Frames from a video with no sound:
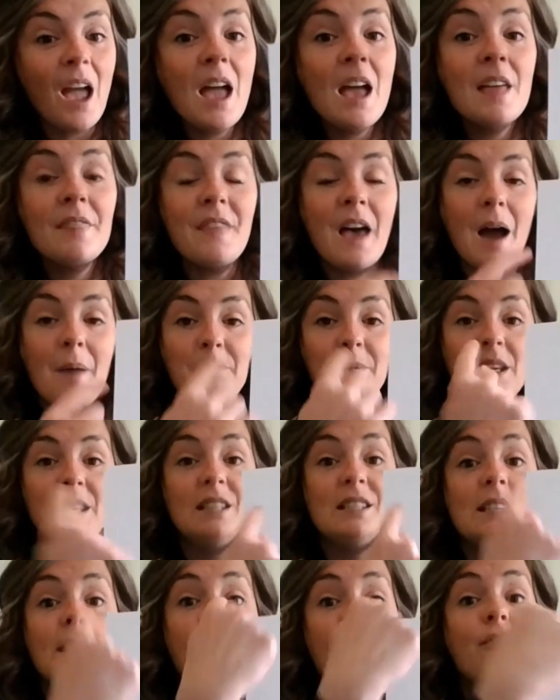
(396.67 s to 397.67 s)
That
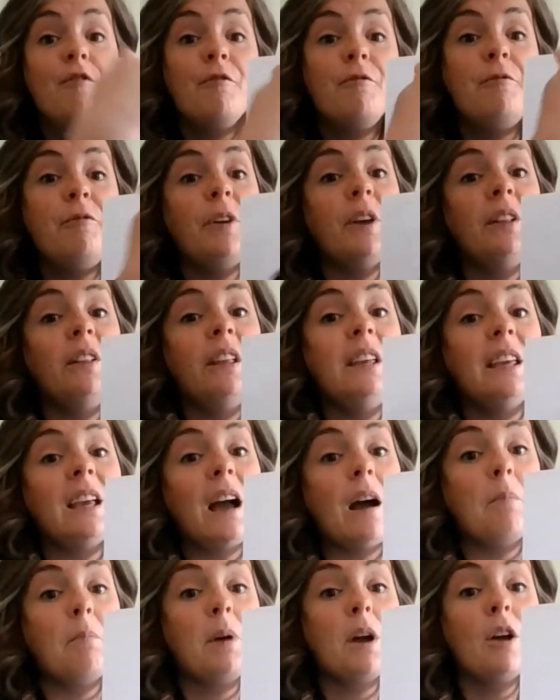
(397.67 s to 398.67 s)
means filling
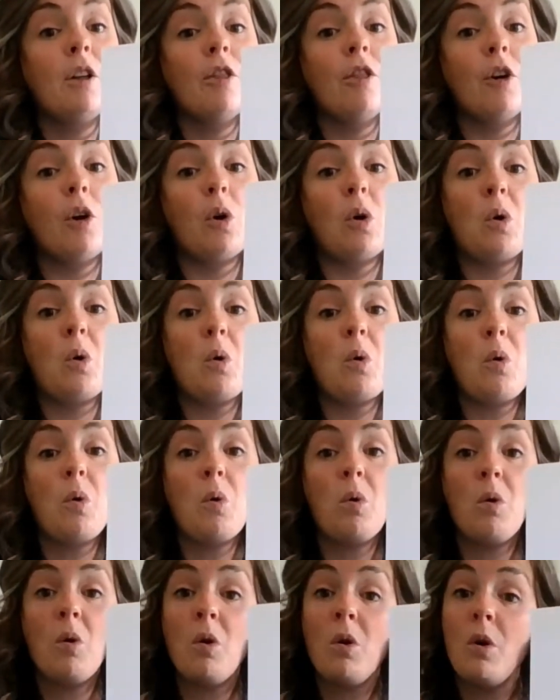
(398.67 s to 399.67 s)
up the
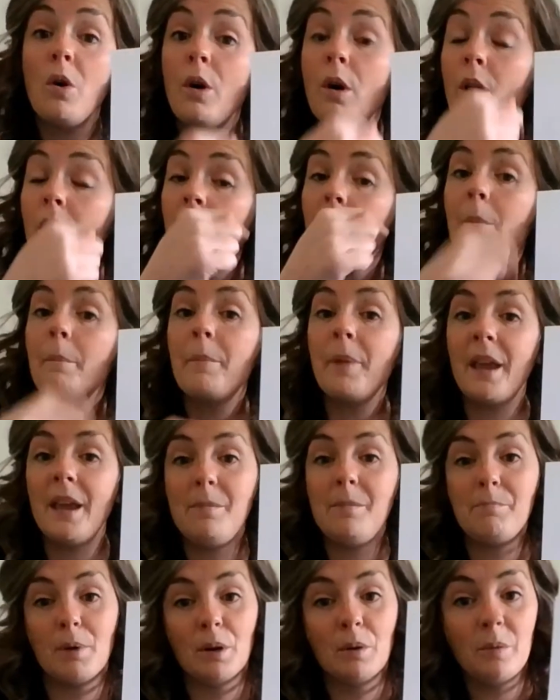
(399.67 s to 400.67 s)
whole
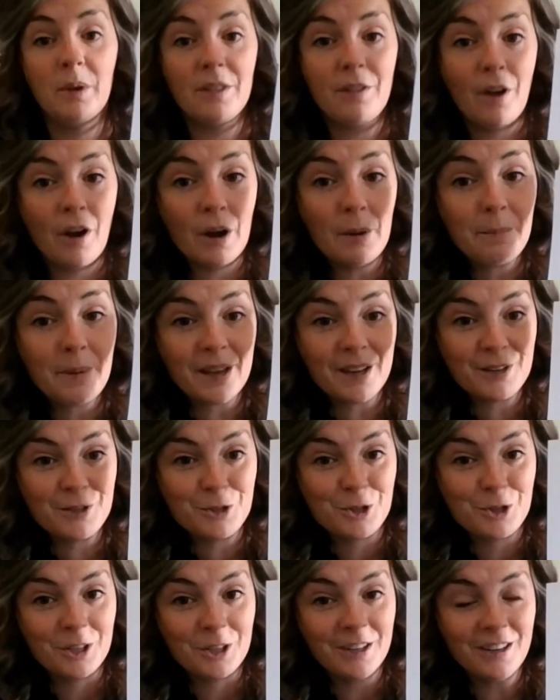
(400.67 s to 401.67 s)
paper with our
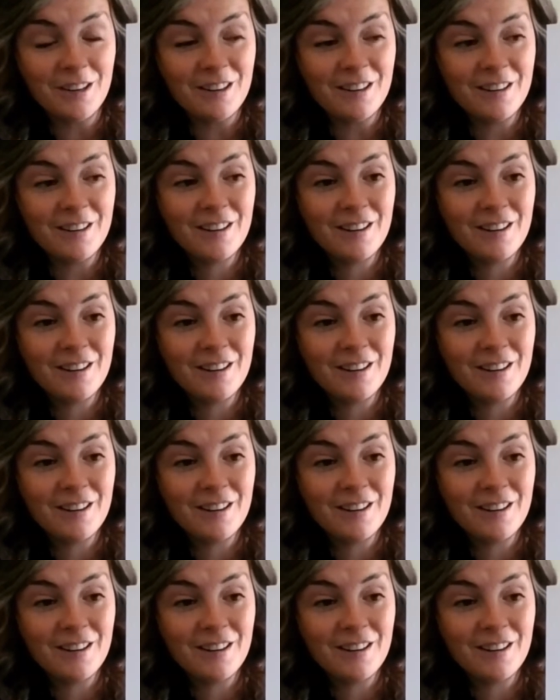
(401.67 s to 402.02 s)
picture.